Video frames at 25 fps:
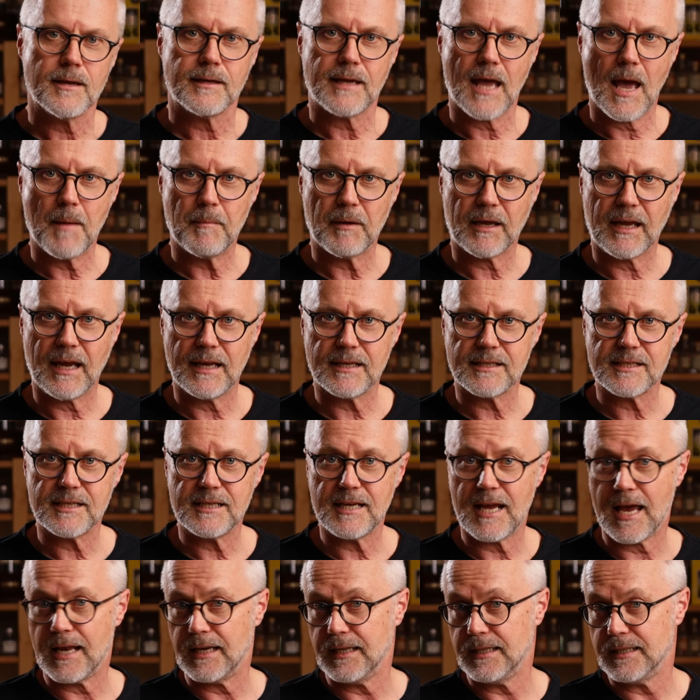
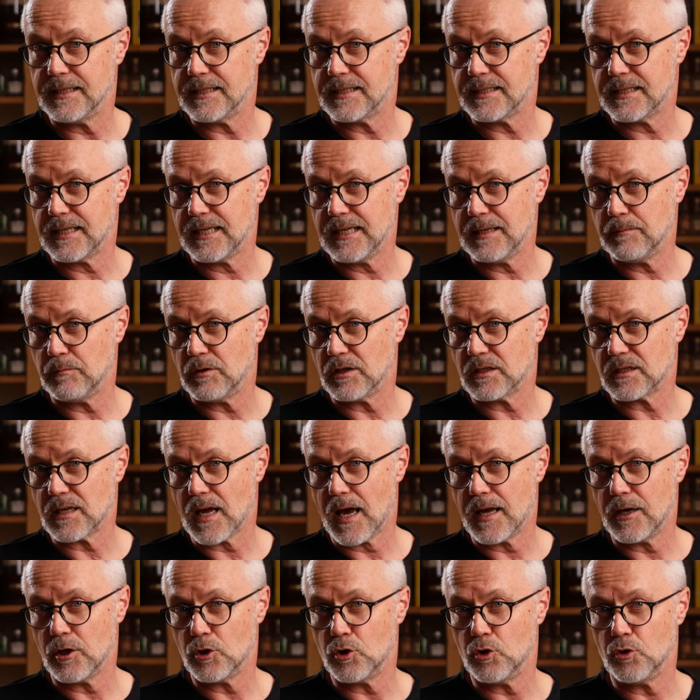MacKensey and his team
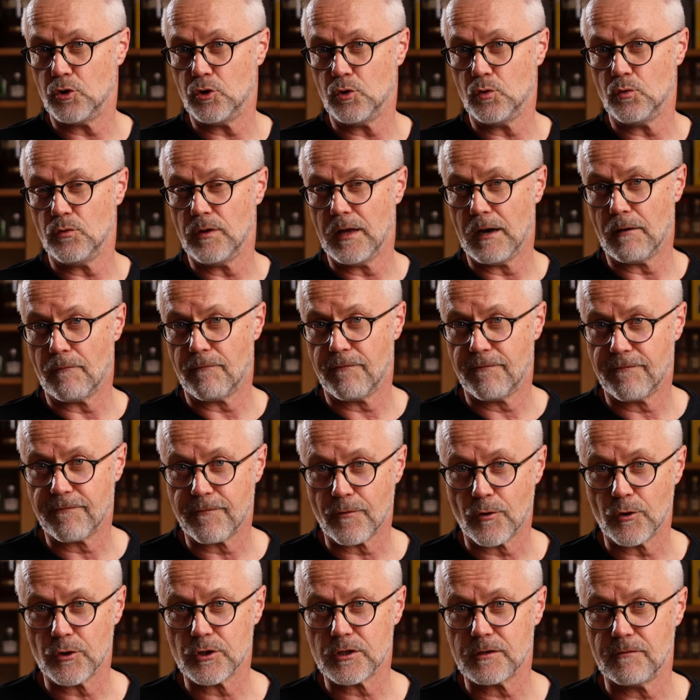decided to do their
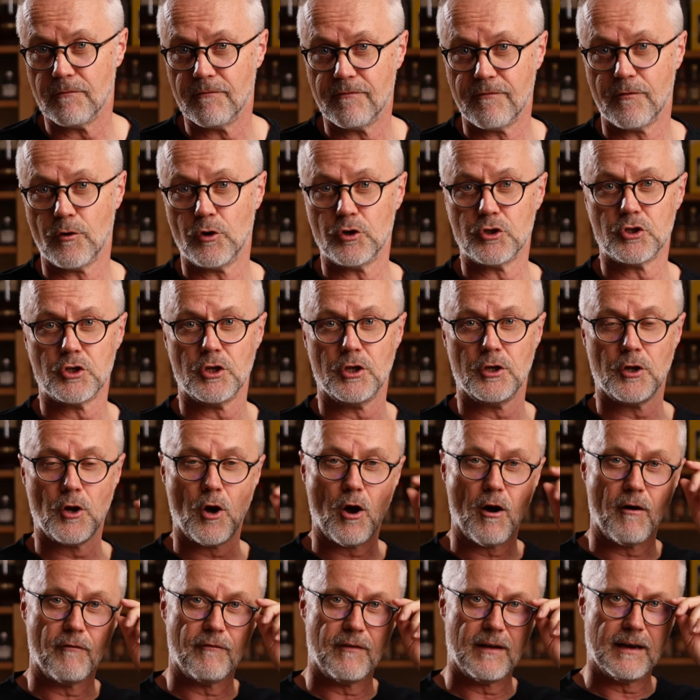first version
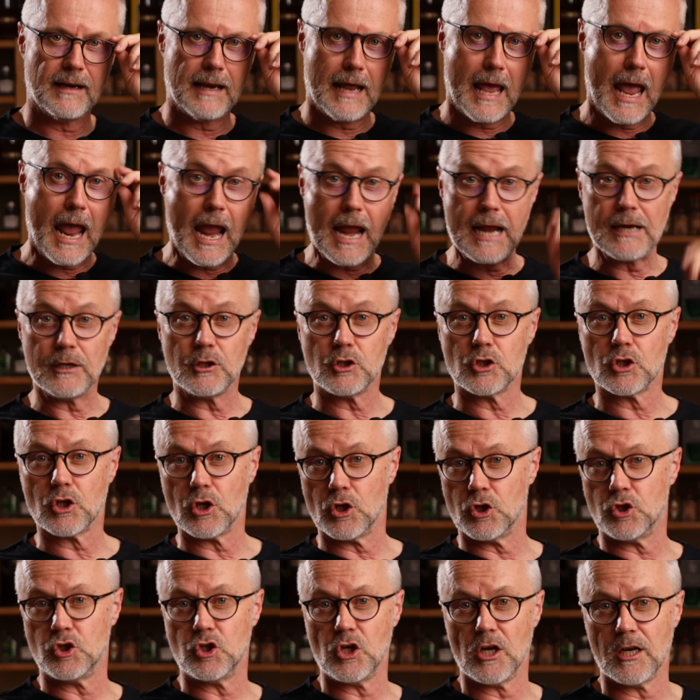of an
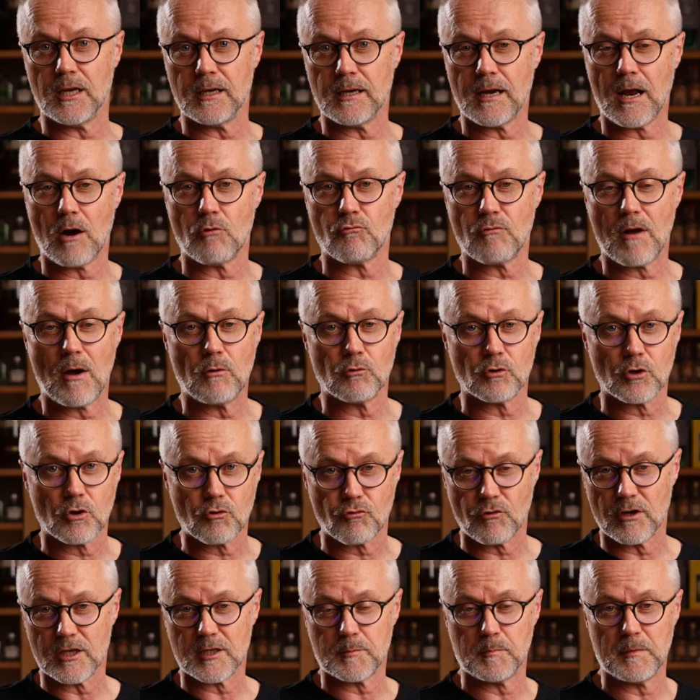aged gin around
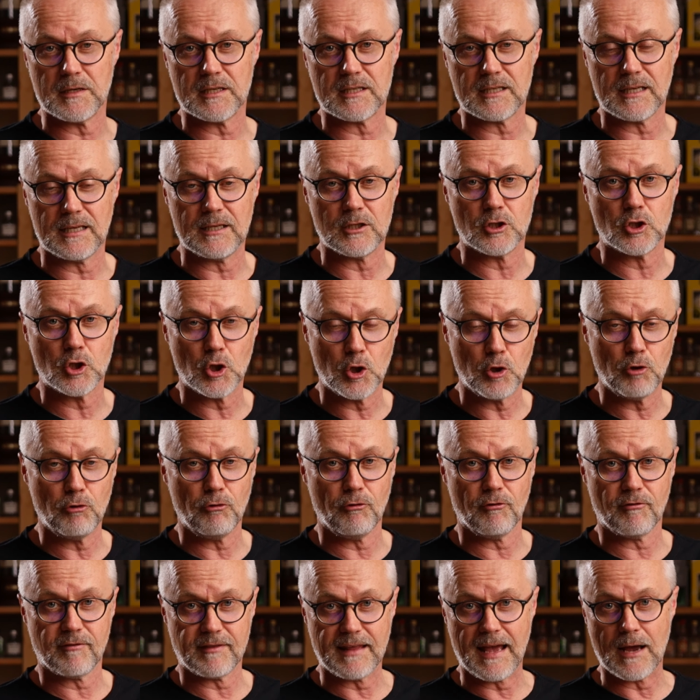Christmas in
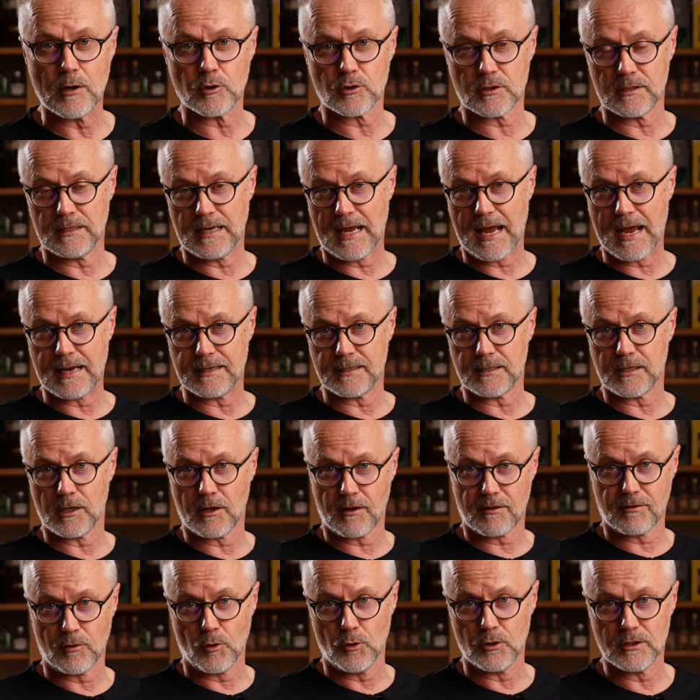
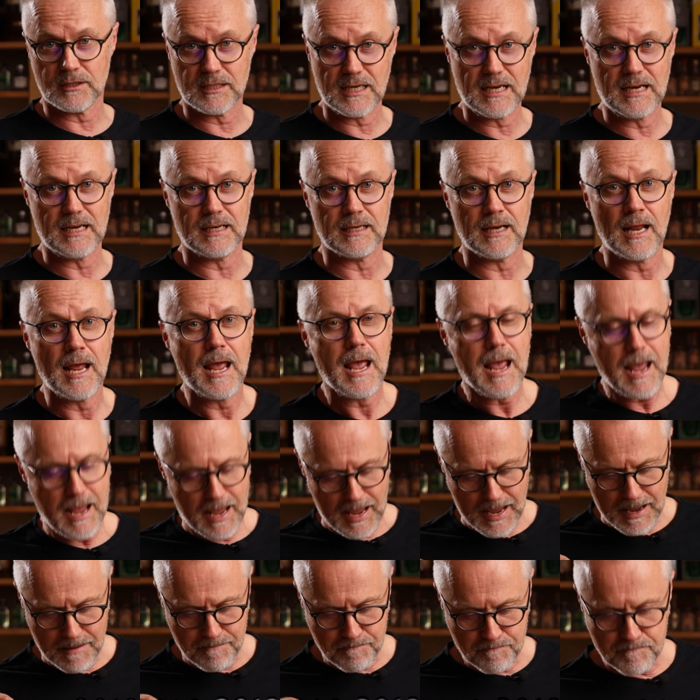2013,
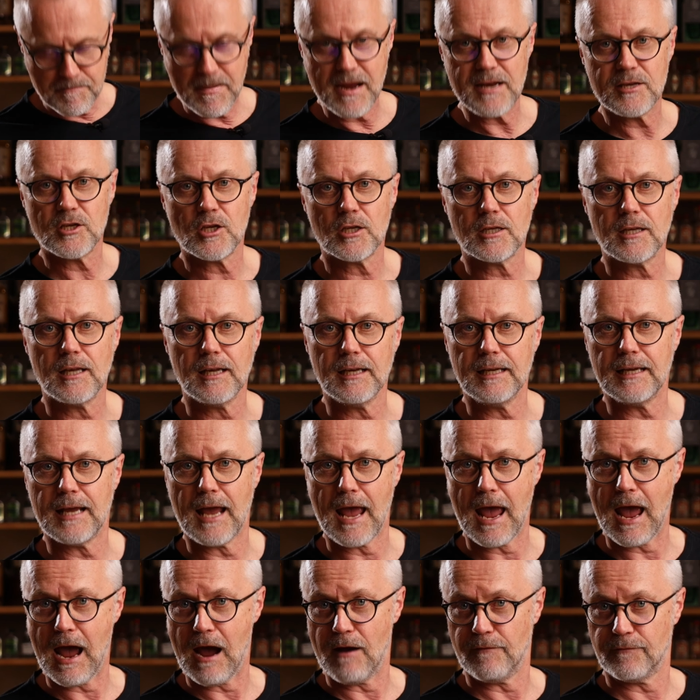
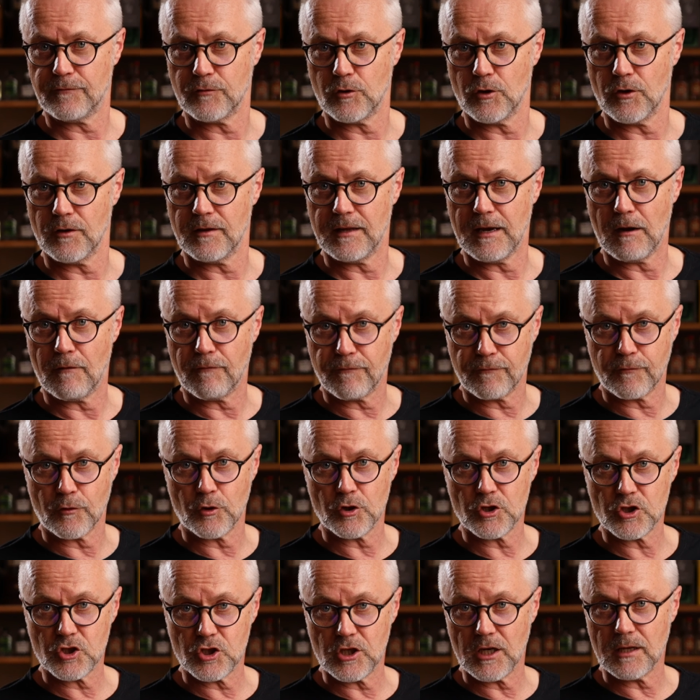immediately after their
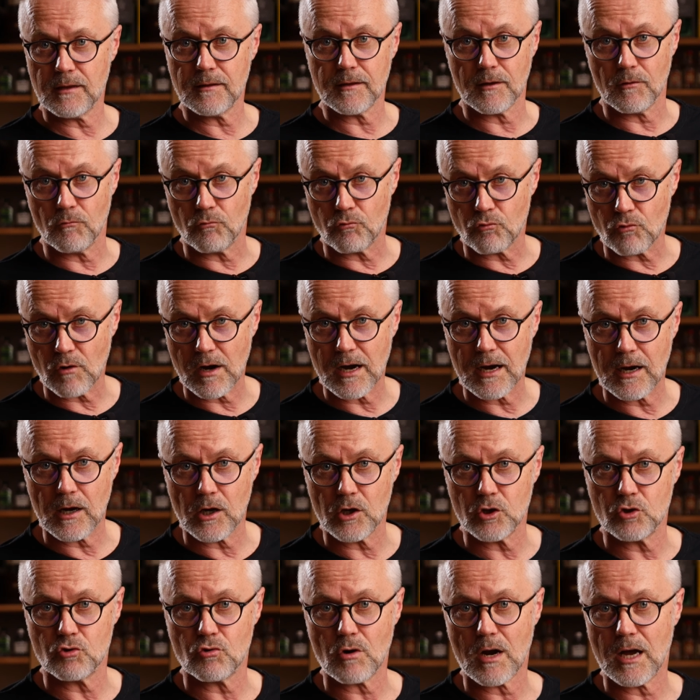first gin, the
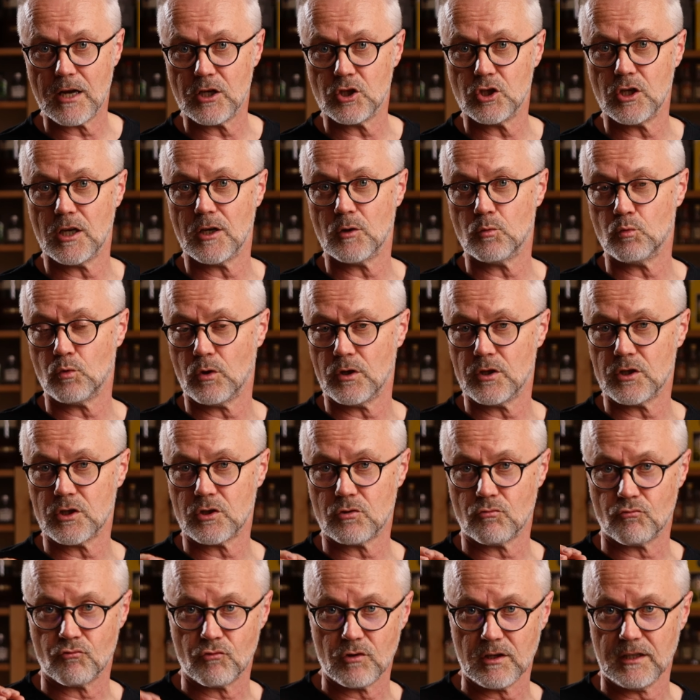rare dry gin,
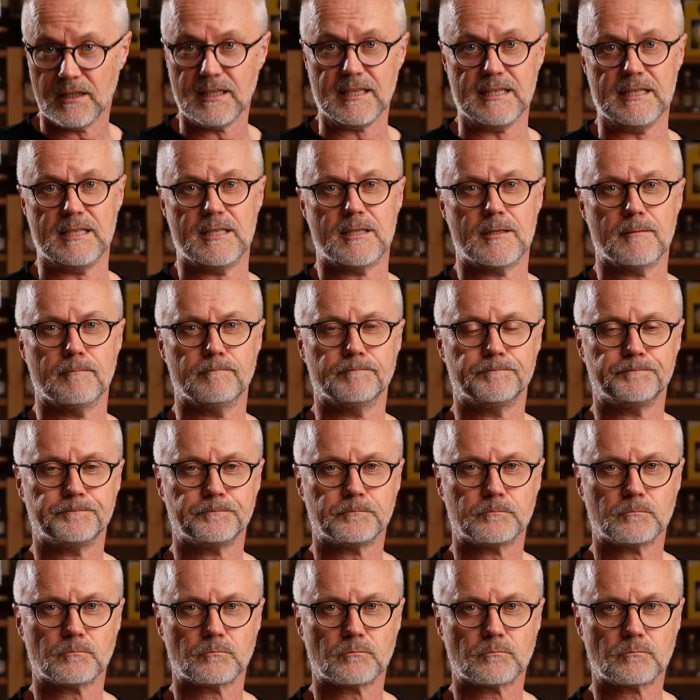was released.
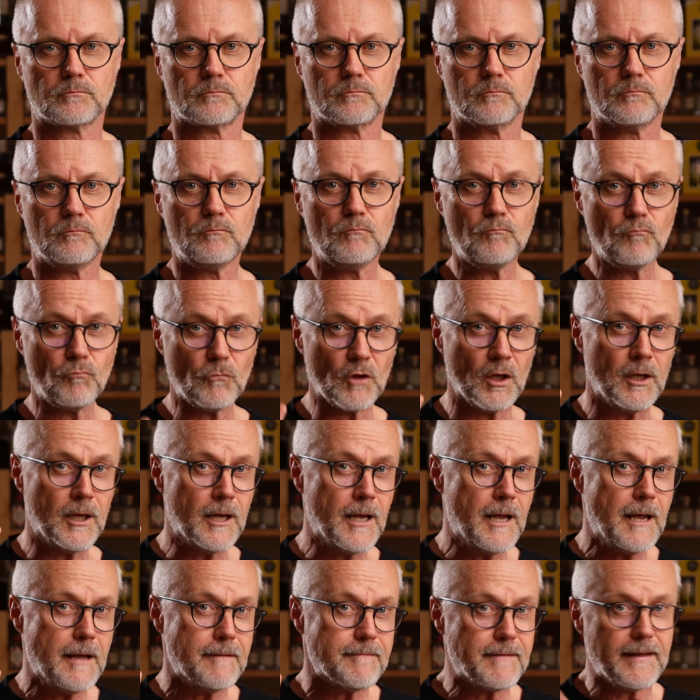
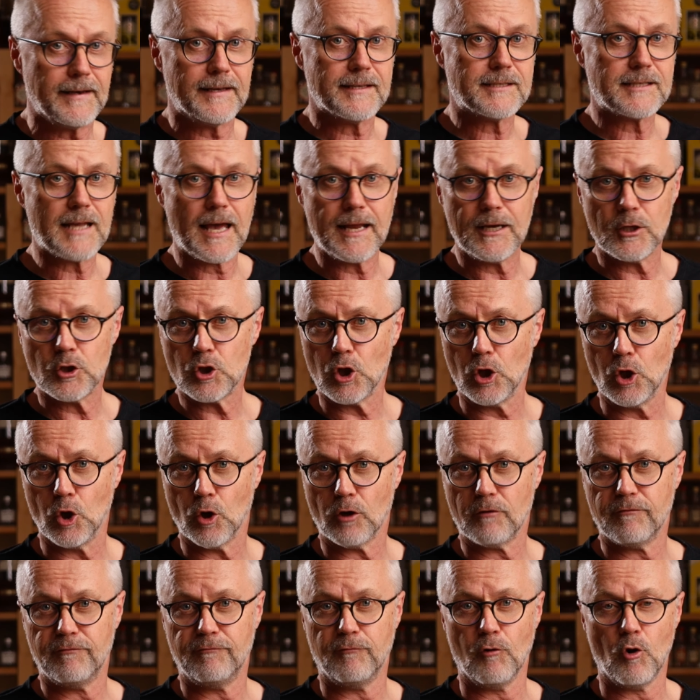They decided to
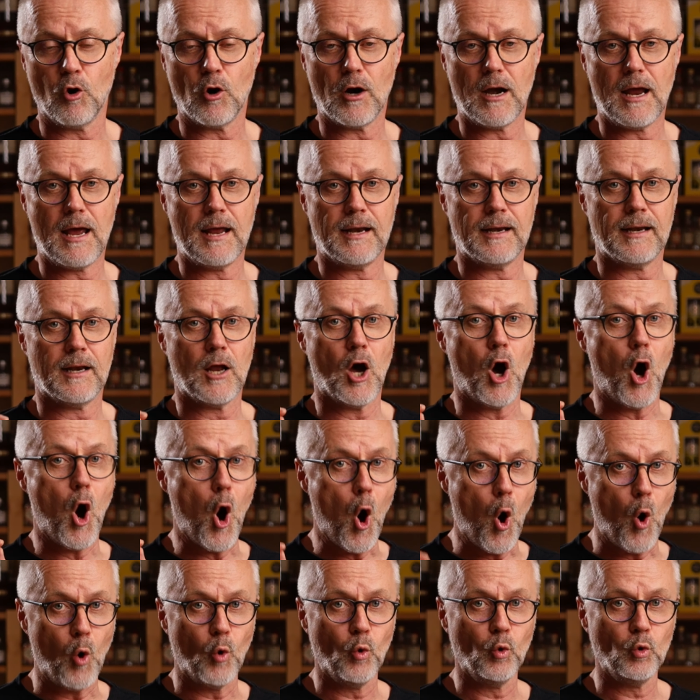look for an
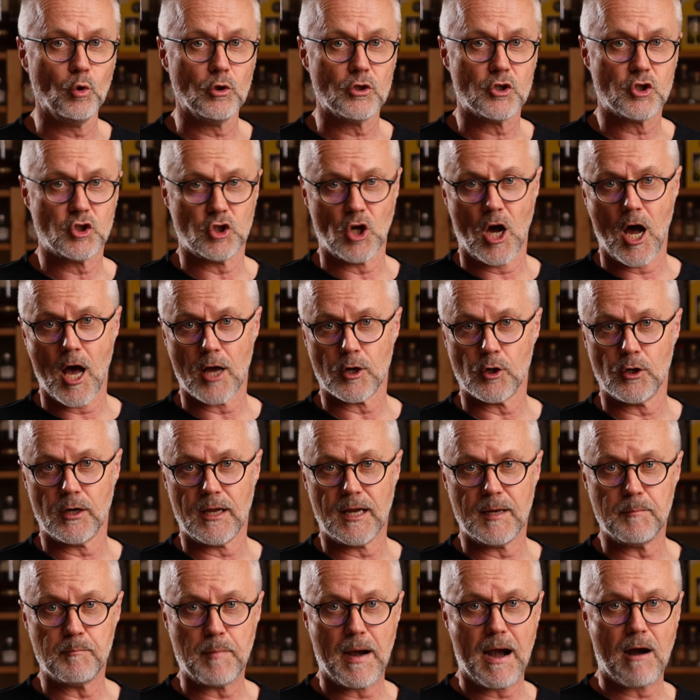old
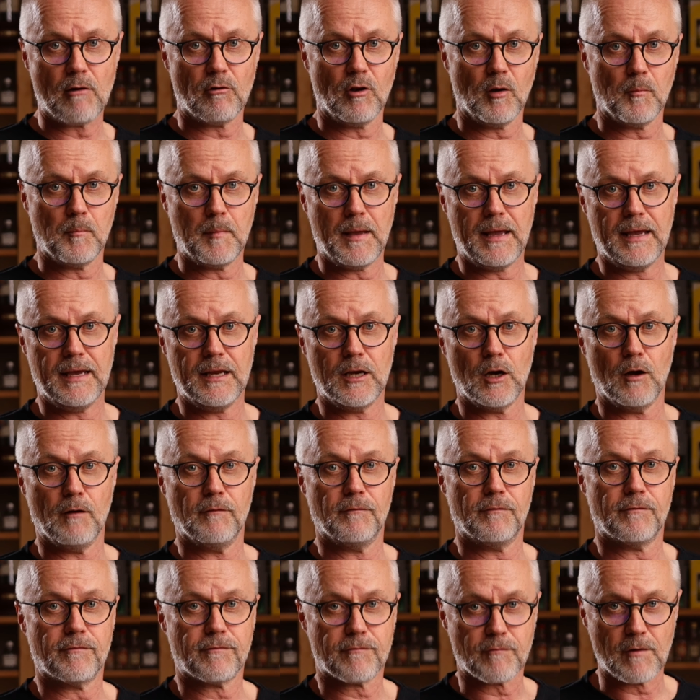Chardonnay barrel made
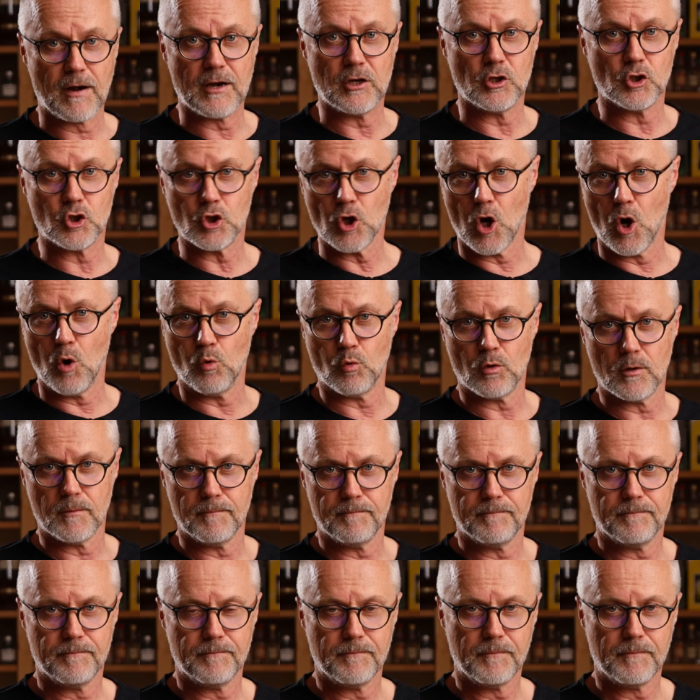of French oak.